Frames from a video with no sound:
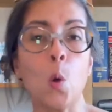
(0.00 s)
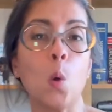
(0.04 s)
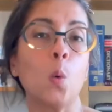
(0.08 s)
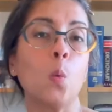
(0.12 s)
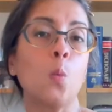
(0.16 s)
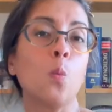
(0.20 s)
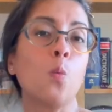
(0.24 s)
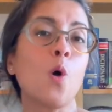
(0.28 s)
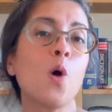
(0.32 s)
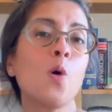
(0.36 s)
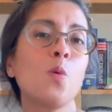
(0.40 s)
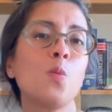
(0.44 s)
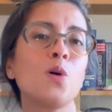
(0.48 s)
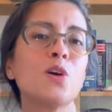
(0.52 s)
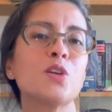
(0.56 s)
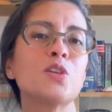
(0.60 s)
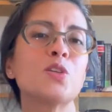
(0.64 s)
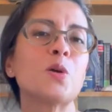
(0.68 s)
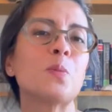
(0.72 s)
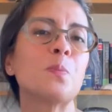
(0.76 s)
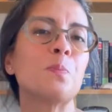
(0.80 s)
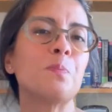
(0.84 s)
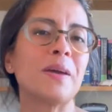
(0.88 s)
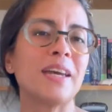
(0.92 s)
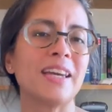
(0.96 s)
What was
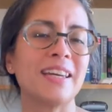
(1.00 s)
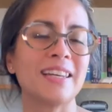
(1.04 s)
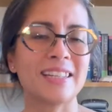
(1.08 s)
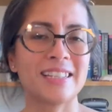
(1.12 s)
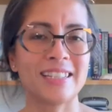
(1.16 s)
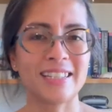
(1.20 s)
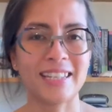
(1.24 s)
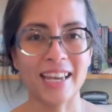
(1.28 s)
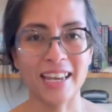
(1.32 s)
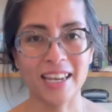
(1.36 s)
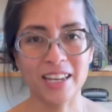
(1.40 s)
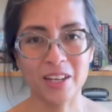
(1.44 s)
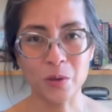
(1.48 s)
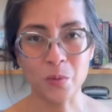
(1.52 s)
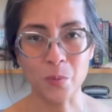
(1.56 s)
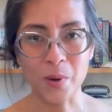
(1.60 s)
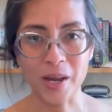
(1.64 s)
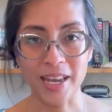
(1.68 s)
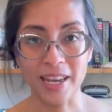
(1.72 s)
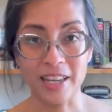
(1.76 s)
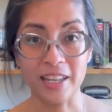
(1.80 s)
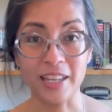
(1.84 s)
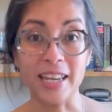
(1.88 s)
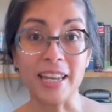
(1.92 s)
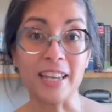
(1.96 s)
your biggest
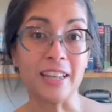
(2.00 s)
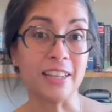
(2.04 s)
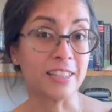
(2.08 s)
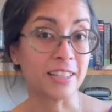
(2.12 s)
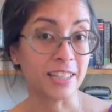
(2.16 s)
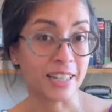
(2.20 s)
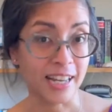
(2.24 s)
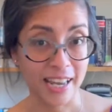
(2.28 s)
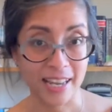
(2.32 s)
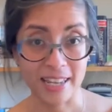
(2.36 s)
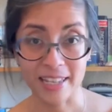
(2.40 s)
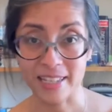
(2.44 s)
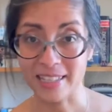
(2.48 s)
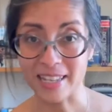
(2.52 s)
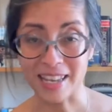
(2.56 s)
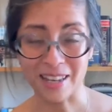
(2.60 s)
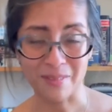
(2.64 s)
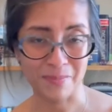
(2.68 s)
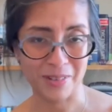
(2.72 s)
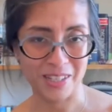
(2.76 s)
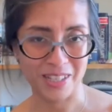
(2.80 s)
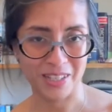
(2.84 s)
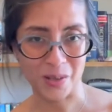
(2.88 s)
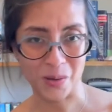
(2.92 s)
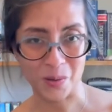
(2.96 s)
takeaway in today's
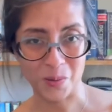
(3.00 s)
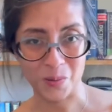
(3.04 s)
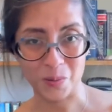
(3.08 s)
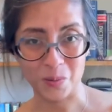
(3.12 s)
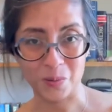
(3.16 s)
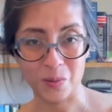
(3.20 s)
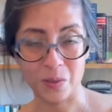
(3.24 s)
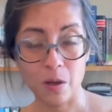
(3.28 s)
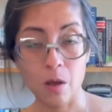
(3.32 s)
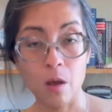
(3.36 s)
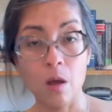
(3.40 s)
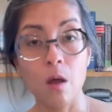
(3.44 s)
episode?